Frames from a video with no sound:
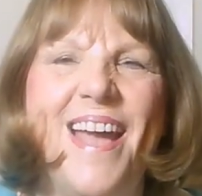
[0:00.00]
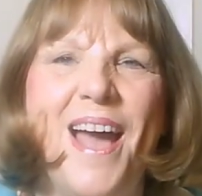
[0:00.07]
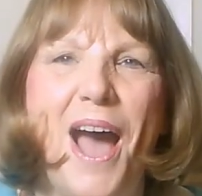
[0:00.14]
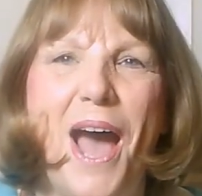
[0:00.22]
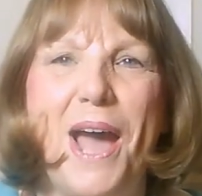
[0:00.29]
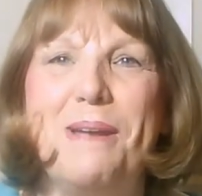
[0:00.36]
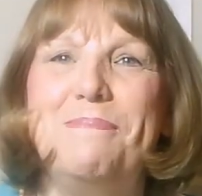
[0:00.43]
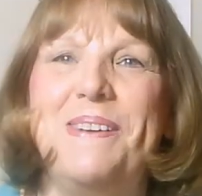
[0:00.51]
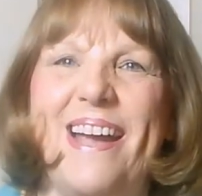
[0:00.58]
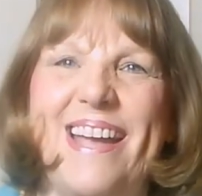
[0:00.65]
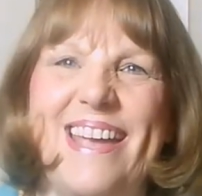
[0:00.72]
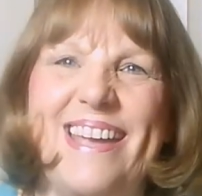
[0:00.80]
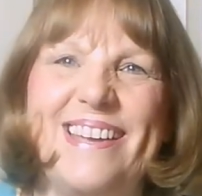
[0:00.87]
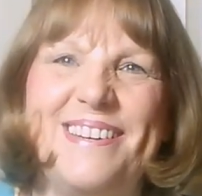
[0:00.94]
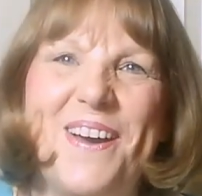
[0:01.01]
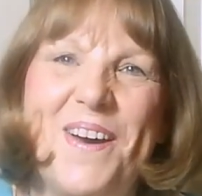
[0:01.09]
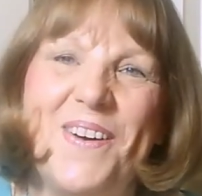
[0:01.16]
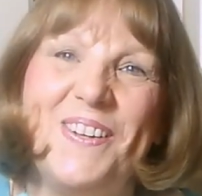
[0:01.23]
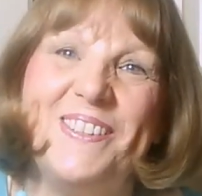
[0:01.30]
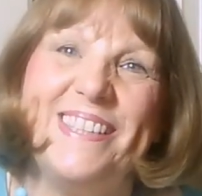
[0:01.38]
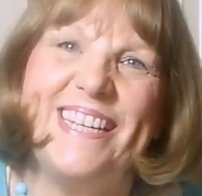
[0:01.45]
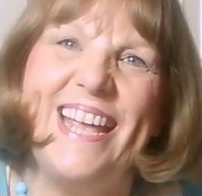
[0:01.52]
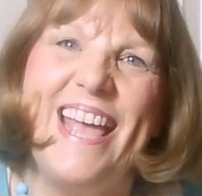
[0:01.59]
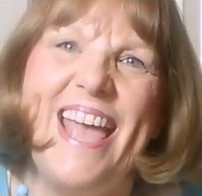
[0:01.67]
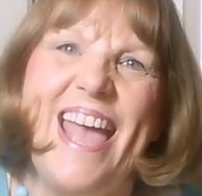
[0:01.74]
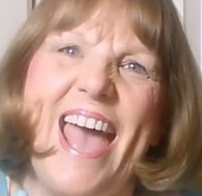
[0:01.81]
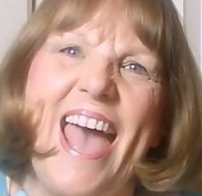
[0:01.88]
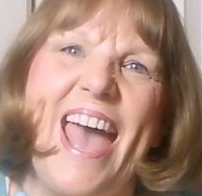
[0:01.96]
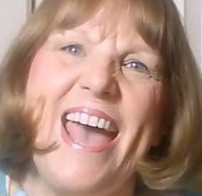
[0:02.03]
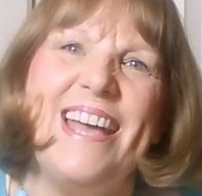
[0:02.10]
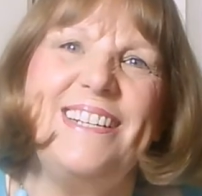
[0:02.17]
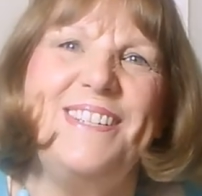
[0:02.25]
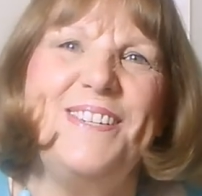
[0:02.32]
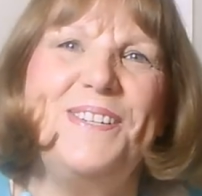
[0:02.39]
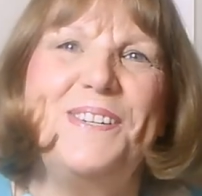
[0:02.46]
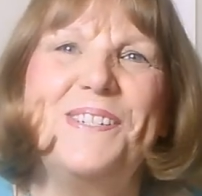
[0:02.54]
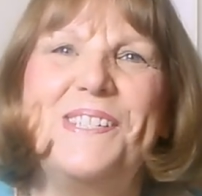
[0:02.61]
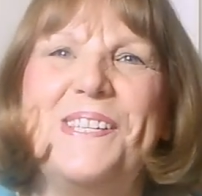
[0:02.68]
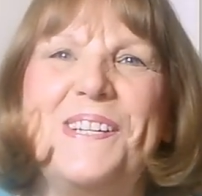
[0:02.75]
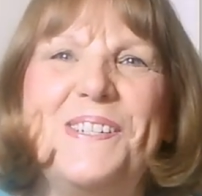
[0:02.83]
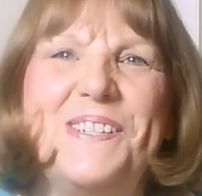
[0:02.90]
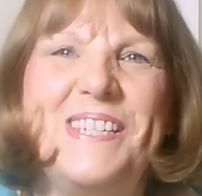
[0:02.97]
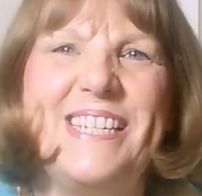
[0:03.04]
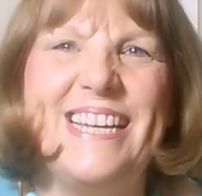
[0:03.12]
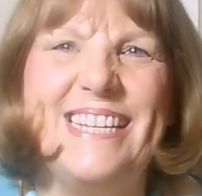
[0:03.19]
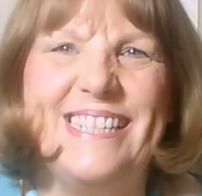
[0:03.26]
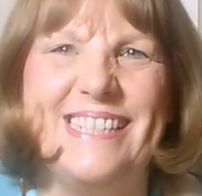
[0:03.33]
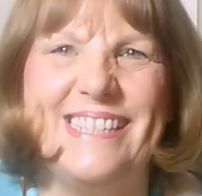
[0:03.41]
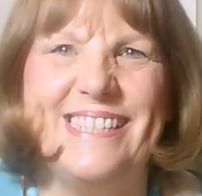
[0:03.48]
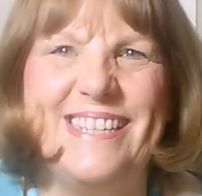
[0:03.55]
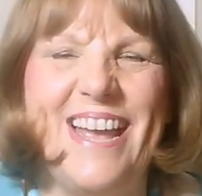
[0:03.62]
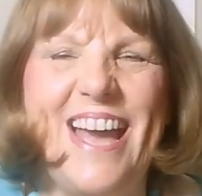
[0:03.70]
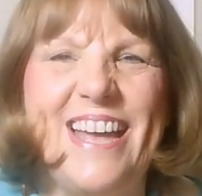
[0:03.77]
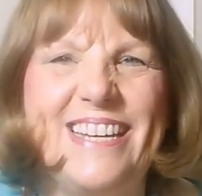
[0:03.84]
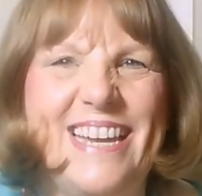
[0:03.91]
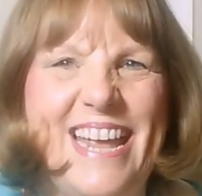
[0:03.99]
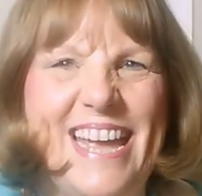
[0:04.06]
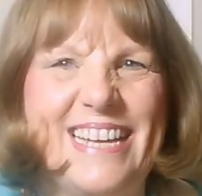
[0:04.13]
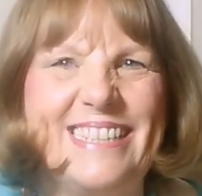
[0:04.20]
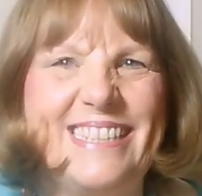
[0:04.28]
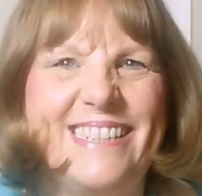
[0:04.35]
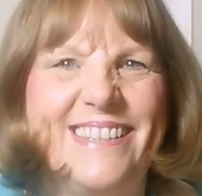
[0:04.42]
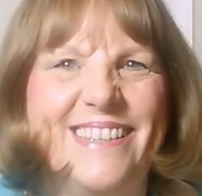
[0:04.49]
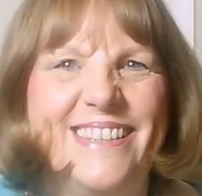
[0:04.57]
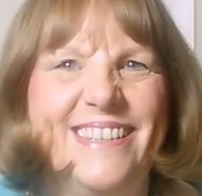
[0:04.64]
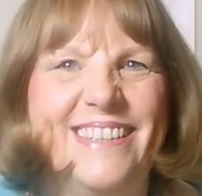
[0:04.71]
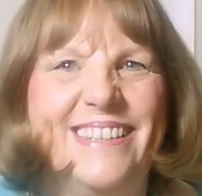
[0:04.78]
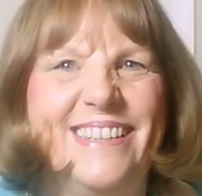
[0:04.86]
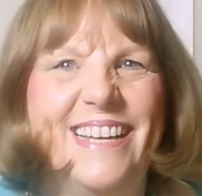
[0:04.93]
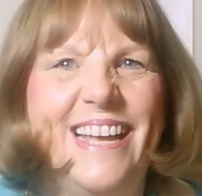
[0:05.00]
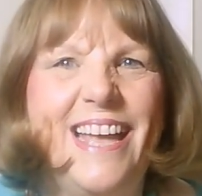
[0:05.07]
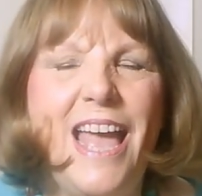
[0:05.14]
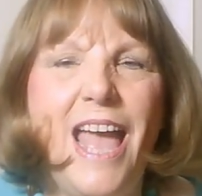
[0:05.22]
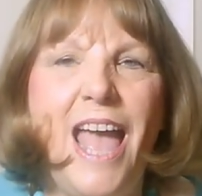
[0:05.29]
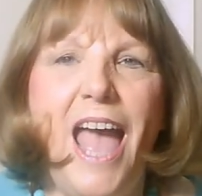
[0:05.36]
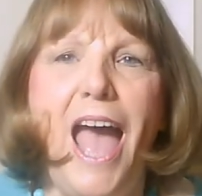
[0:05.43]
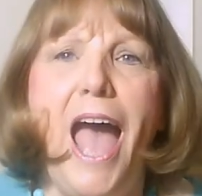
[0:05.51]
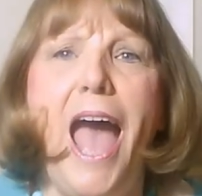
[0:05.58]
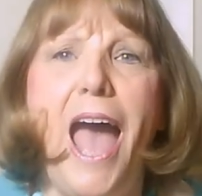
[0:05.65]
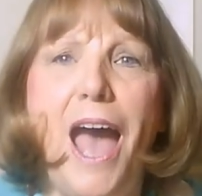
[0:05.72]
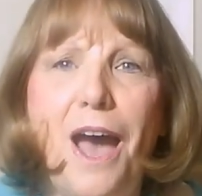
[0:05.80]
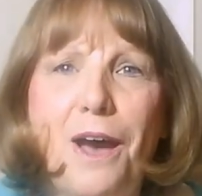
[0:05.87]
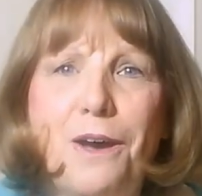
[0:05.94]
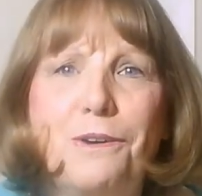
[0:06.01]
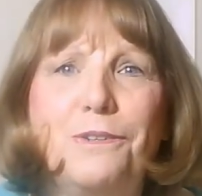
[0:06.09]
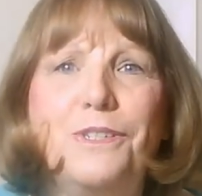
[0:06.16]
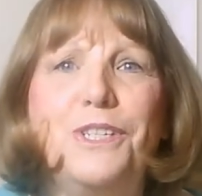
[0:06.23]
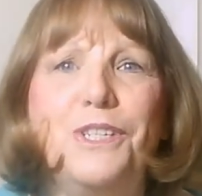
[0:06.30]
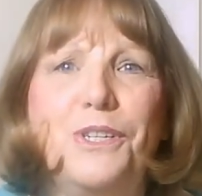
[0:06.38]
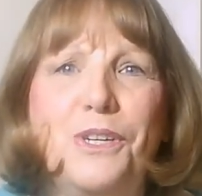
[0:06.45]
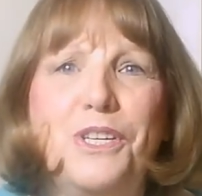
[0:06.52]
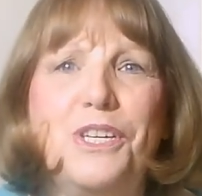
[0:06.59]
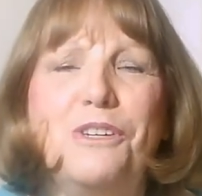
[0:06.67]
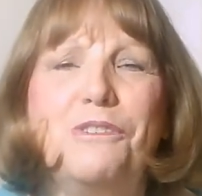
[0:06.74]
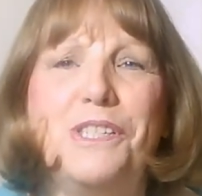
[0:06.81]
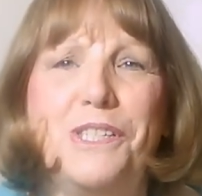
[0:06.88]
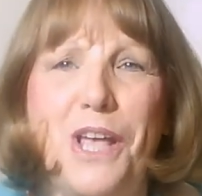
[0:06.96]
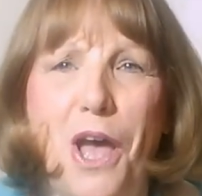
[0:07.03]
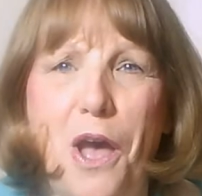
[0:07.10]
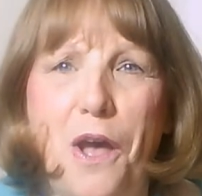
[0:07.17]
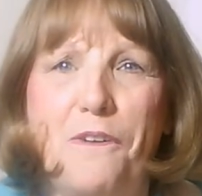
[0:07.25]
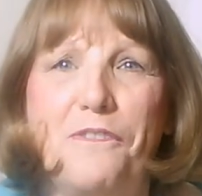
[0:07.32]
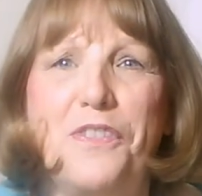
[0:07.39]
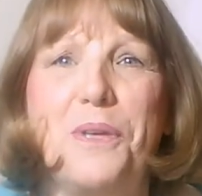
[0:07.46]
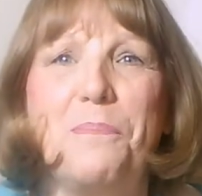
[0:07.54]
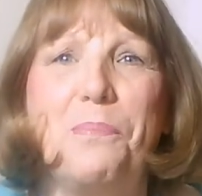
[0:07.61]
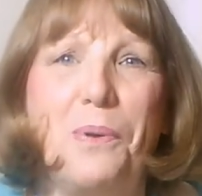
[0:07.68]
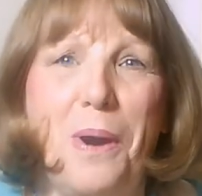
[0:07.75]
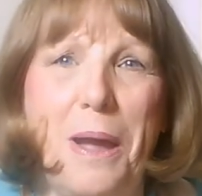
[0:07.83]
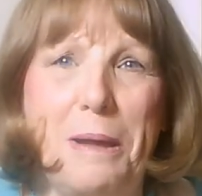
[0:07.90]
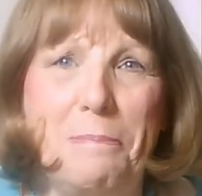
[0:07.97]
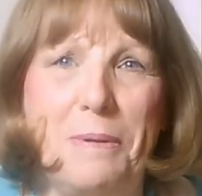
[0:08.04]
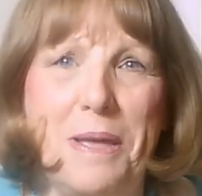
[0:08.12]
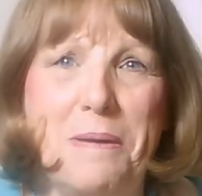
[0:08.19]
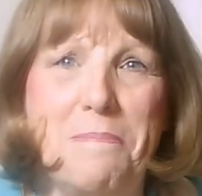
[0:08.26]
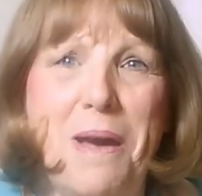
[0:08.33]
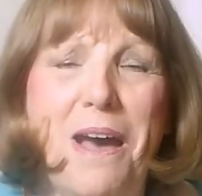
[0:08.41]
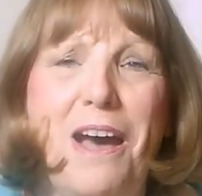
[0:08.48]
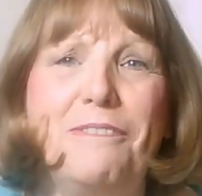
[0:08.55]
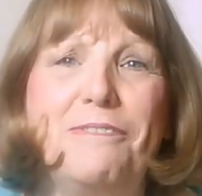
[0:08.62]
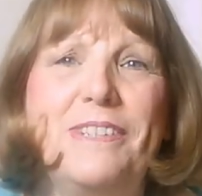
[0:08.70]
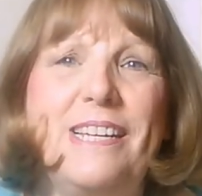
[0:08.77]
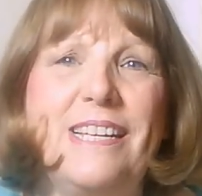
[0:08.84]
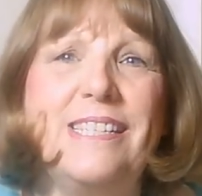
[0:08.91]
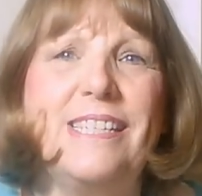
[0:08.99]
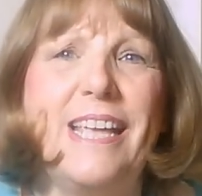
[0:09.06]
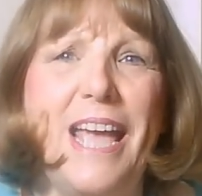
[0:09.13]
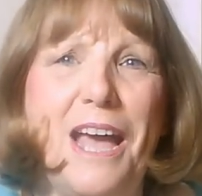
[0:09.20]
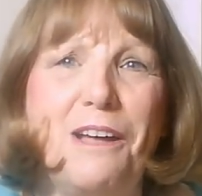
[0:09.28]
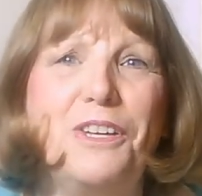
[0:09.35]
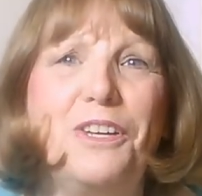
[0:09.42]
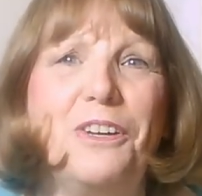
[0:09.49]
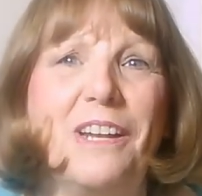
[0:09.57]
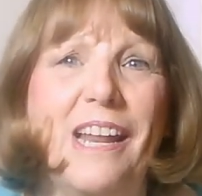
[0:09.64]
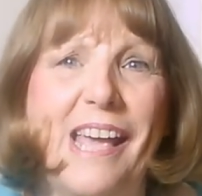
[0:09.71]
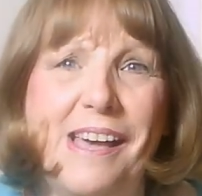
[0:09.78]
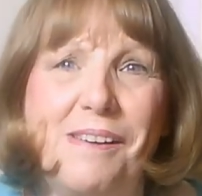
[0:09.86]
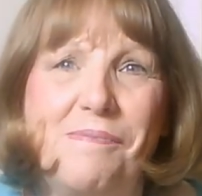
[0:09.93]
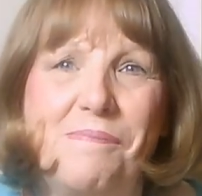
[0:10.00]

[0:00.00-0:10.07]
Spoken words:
I'm Diane Holt at tutorsolutions.net. How do you solve the problem of dyscalculia?